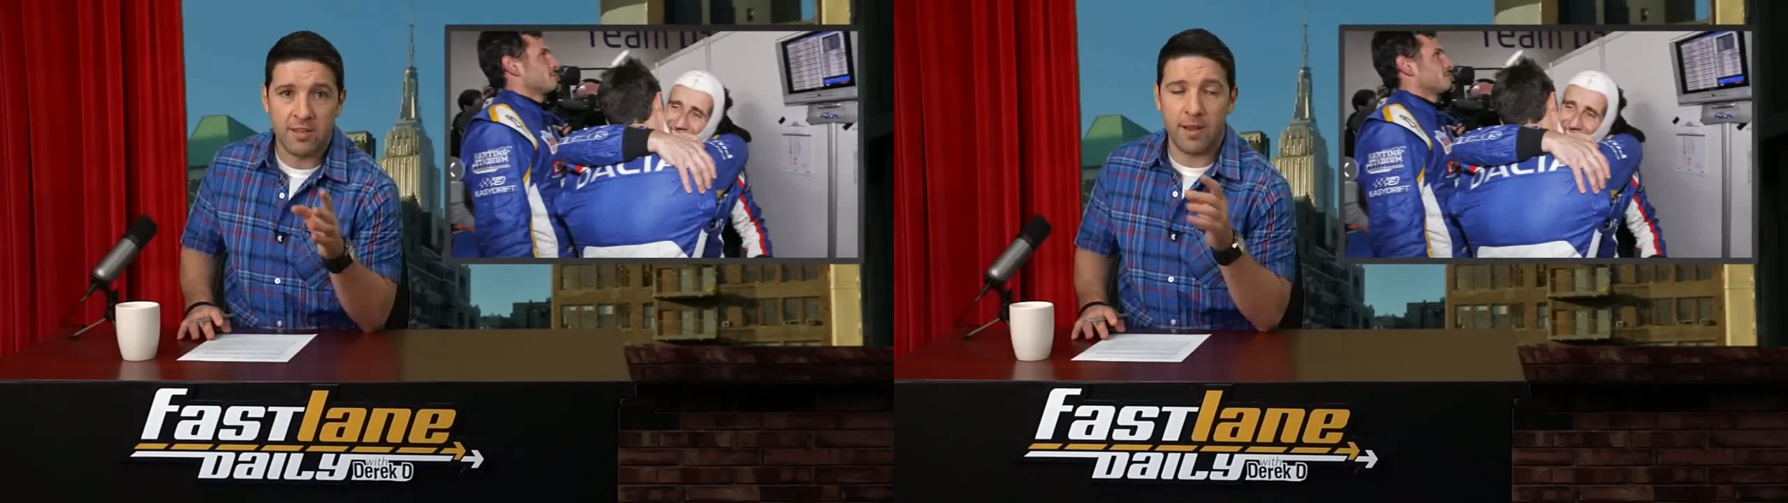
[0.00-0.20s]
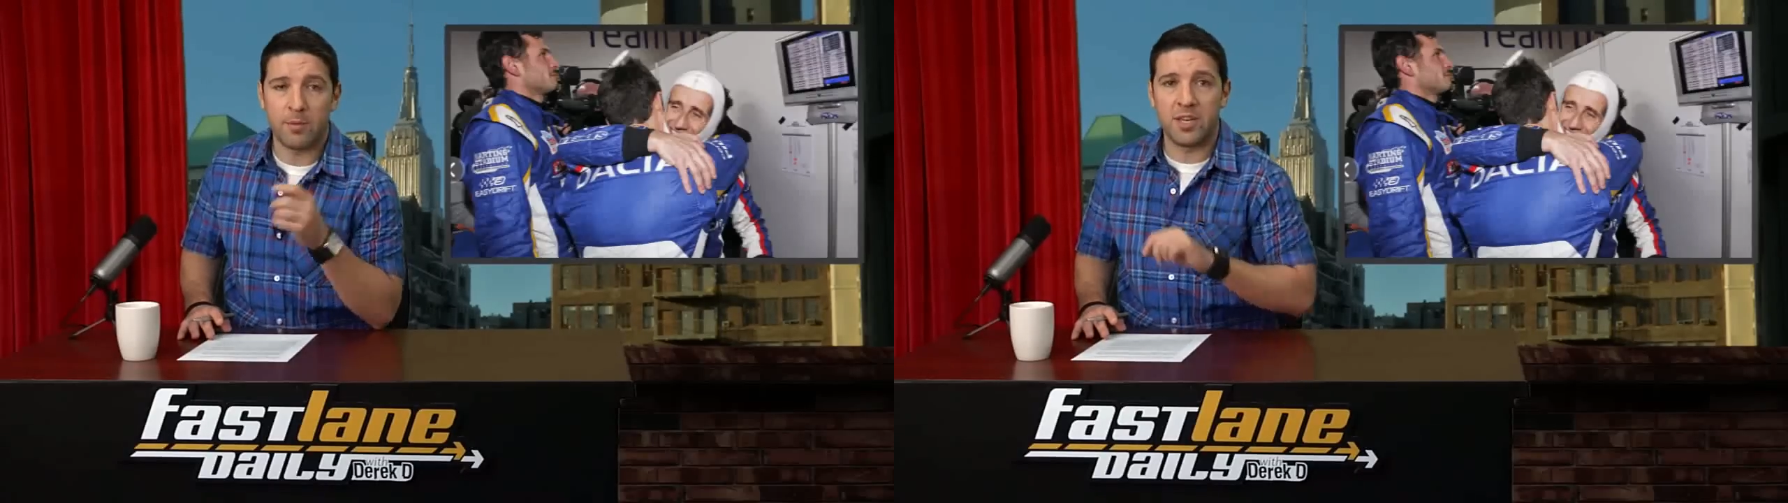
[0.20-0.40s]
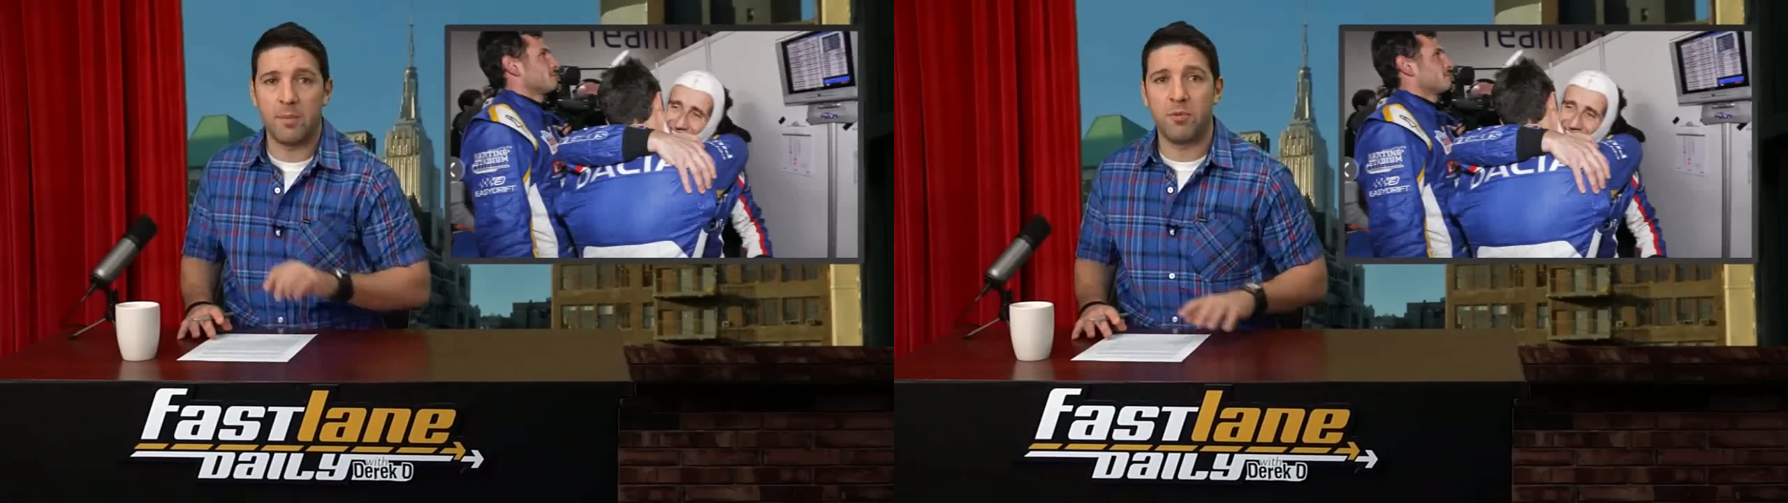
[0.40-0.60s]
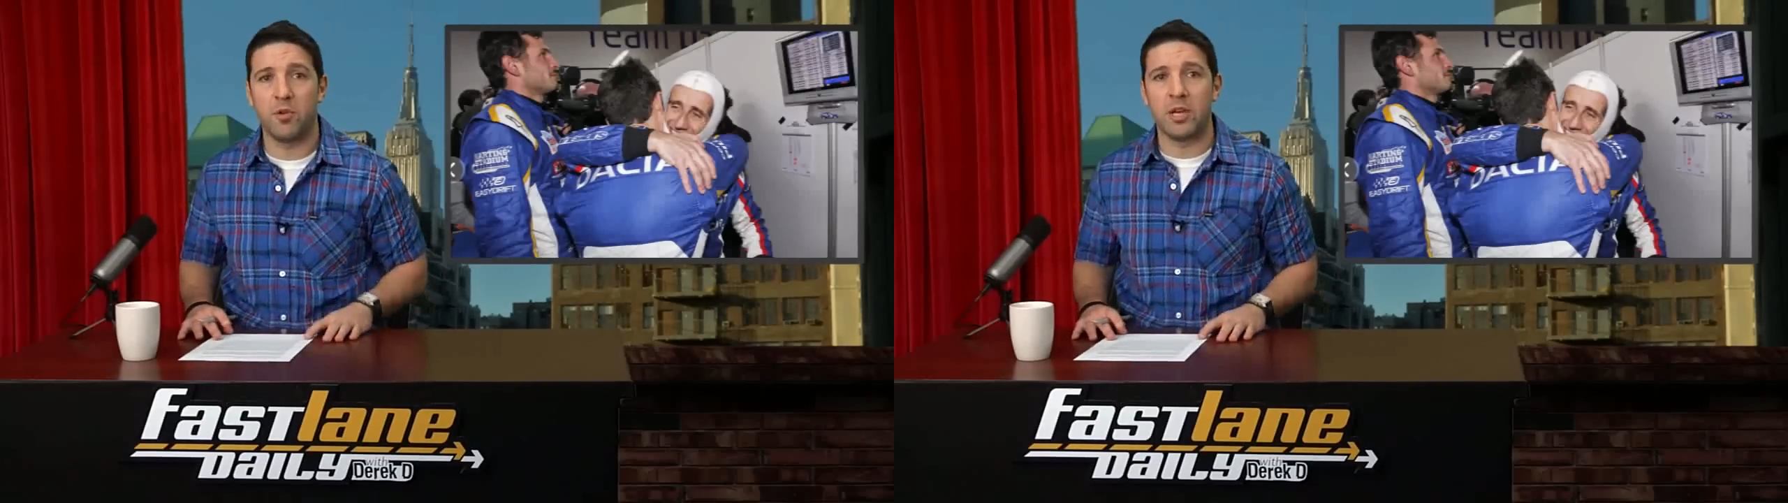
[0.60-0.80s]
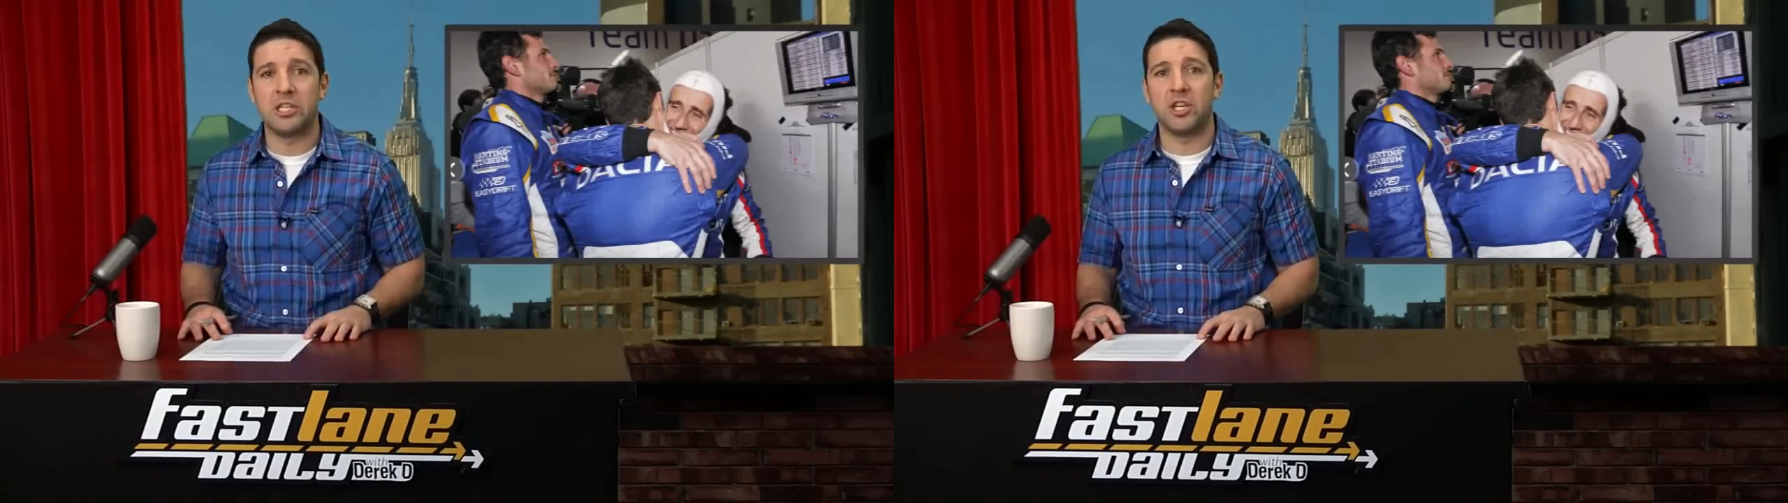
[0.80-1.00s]
that will
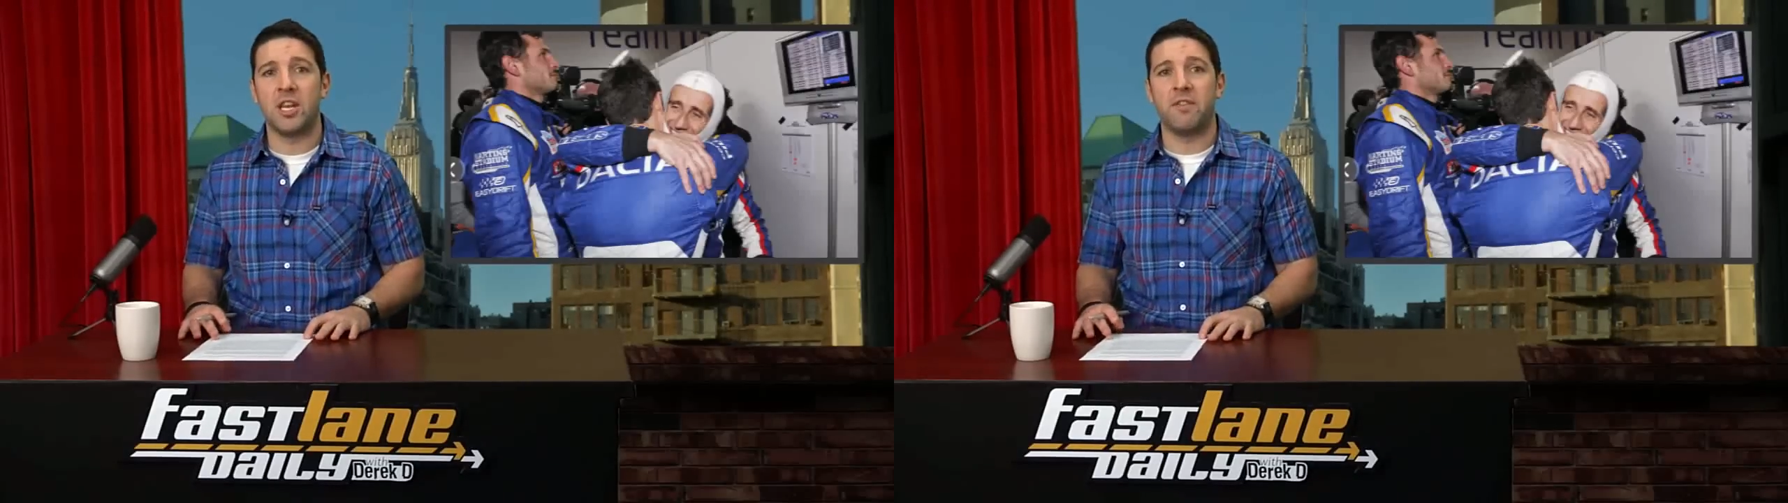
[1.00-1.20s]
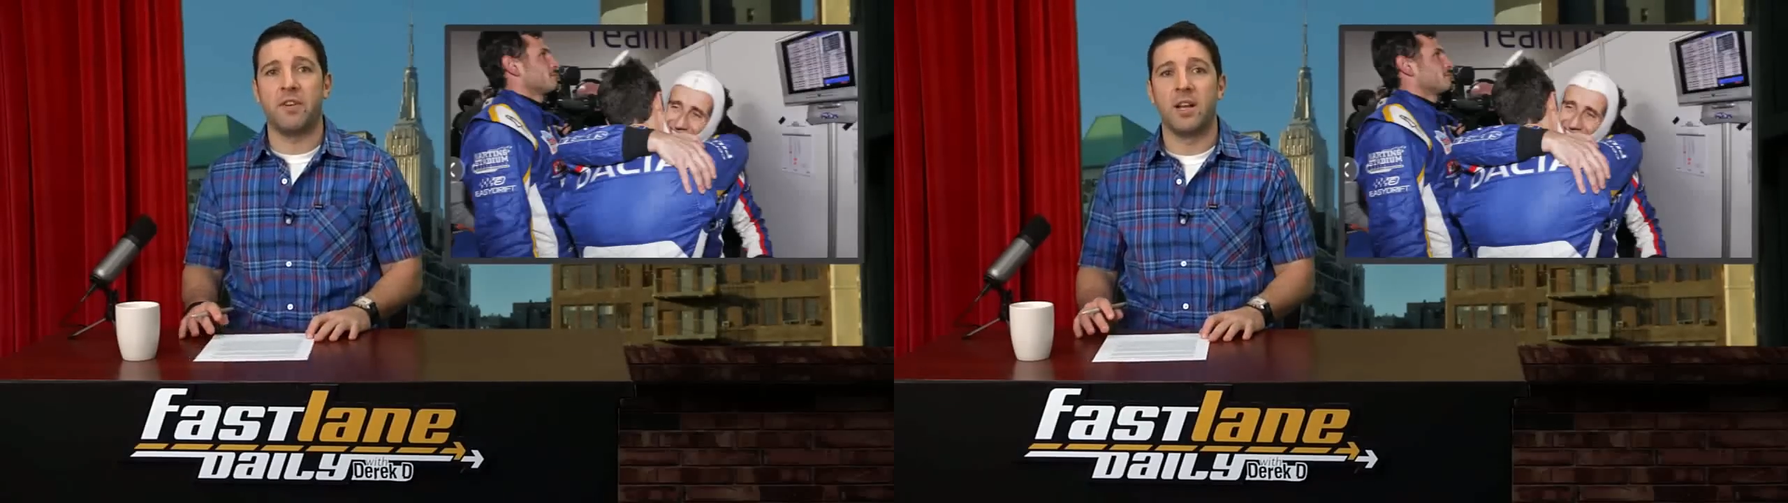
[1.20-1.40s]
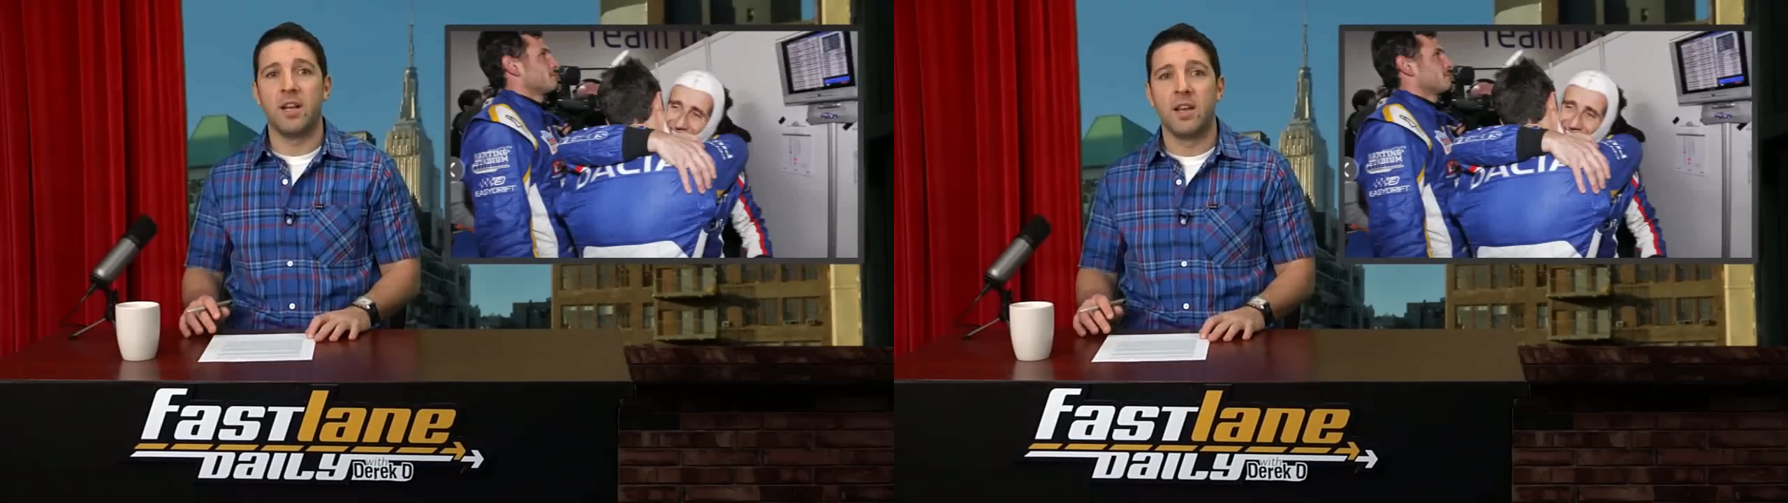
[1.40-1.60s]
debut in Geneva.